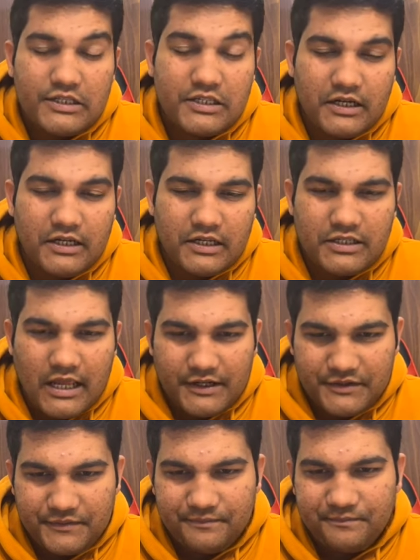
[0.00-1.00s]
sun does
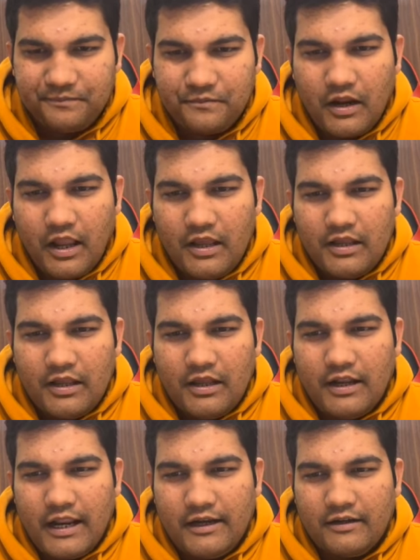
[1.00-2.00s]
that
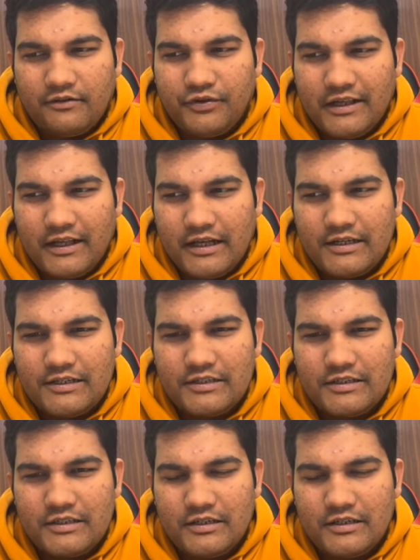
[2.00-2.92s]
right fingers